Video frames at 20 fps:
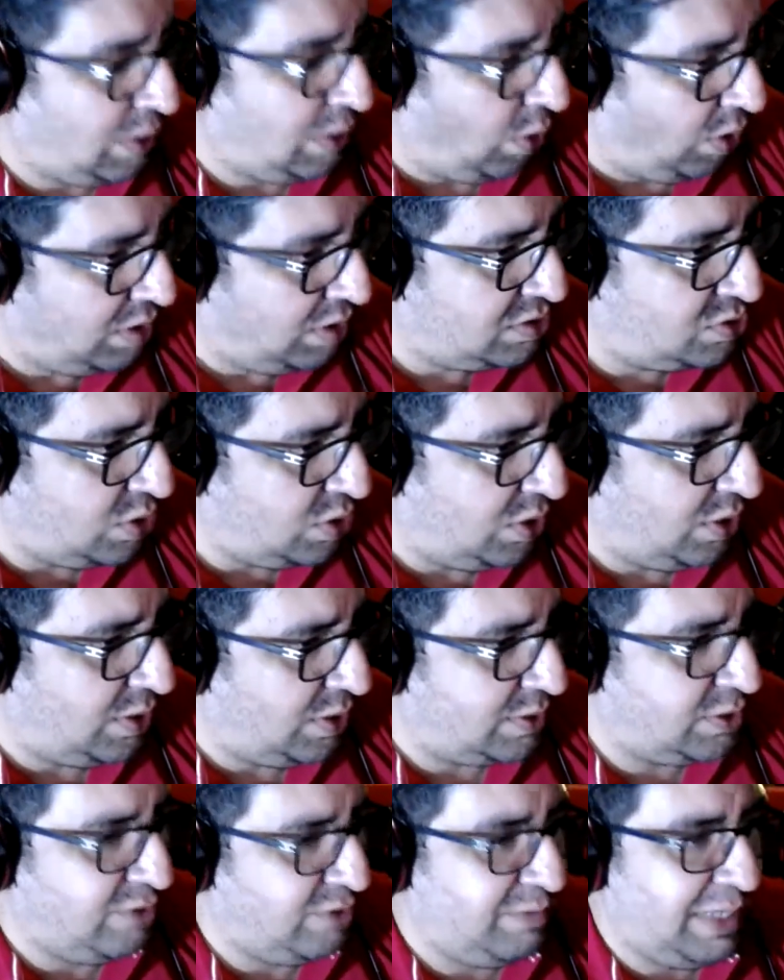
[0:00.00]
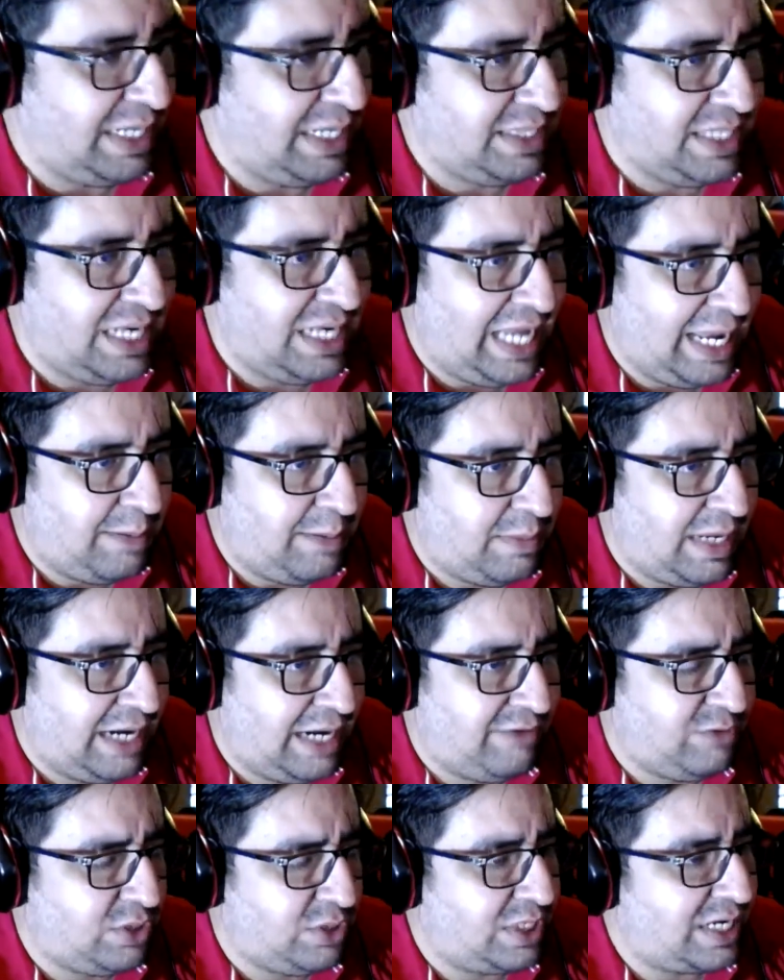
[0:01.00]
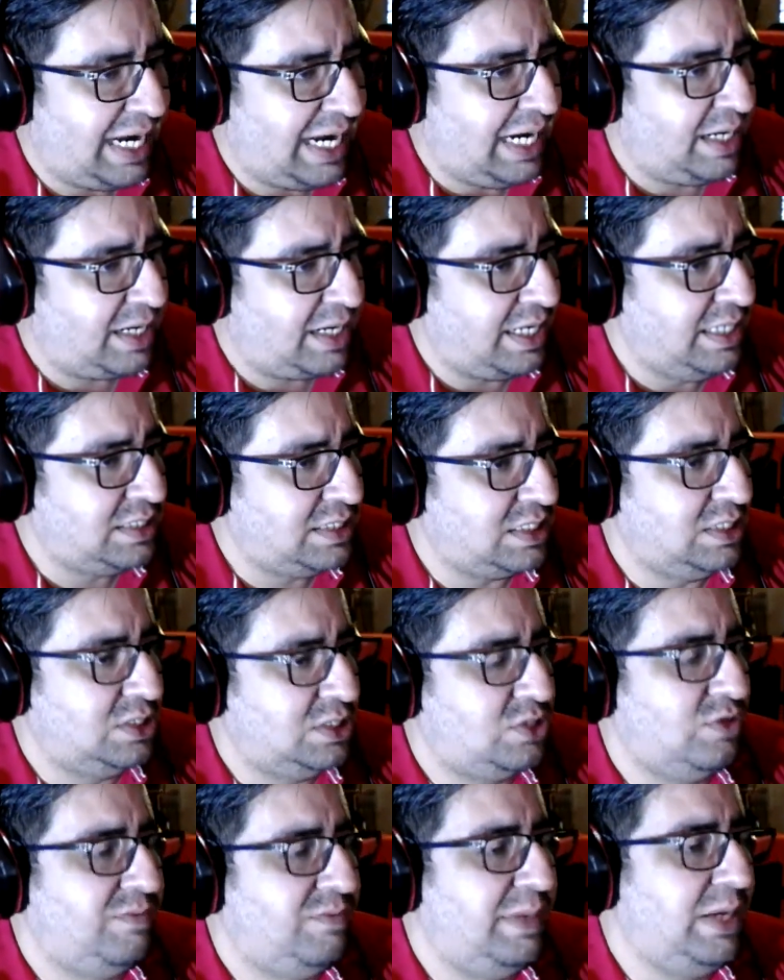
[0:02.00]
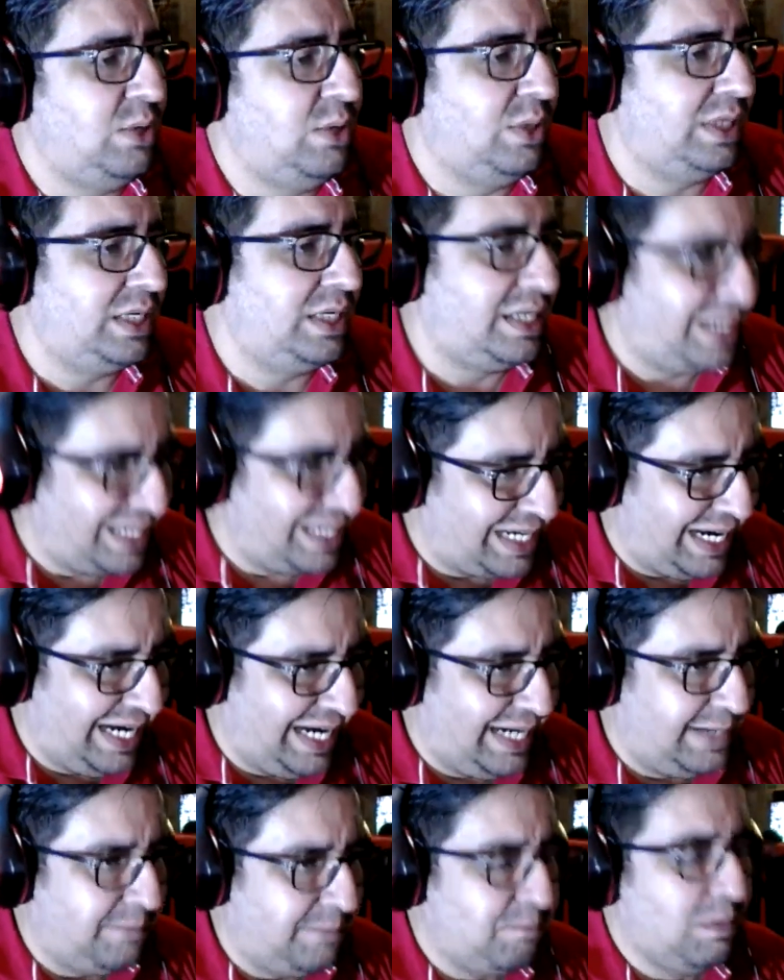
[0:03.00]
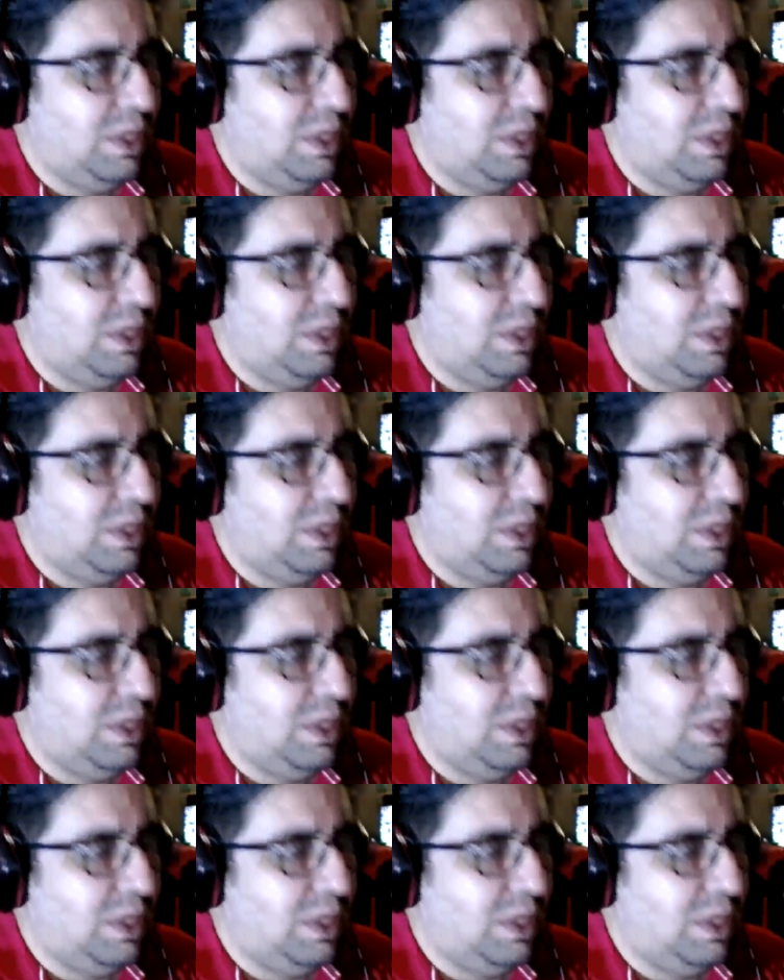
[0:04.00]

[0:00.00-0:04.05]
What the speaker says: Also, you've been in the limelight for the right reasons. You've been doing great.